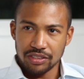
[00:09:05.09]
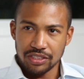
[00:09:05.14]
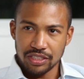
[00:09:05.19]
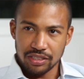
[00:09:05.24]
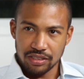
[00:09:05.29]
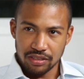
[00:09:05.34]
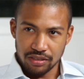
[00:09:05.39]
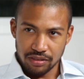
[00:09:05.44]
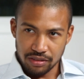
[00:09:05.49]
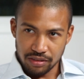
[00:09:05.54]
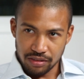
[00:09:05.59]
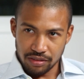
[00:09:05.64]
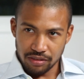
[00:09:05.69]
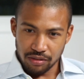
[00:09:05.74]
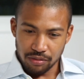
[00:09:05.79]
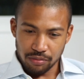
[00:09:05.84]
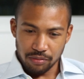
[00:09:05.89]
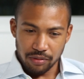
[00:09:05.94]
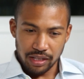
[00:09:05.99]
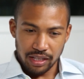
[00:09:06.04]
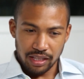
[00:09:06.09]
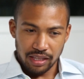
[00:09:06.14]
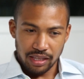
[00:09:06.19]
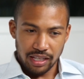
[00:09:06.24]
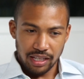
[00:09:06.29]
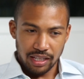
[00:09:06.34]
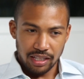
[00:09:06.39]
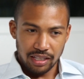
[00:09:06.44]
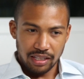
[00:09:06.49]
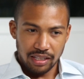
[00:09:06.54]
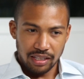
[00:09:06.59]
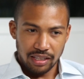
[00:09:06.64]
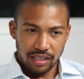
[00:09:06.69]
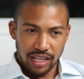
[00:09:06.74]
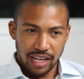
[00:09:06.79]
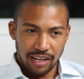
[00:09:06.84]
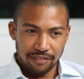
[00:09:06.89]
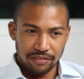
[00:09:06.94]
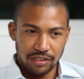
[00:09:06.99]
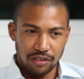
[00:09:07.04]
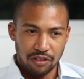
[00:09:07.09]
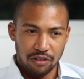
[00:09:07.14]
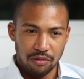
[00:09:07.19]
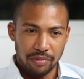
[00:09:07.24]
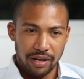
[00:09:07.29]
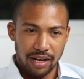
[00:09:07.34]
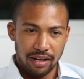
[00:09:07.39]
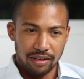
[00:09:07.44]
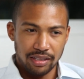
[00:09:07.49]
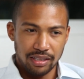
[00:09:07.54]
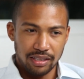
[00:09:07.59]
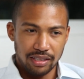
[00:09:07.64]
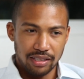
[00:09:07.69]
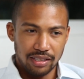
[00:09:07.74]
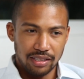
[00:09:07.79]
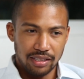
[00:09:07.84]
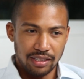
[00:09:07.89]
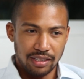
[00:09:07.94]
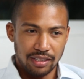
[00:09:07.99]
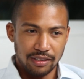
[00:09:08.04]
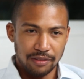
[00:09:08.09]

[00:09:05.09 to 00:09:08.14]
It's just the way that they have to go about it.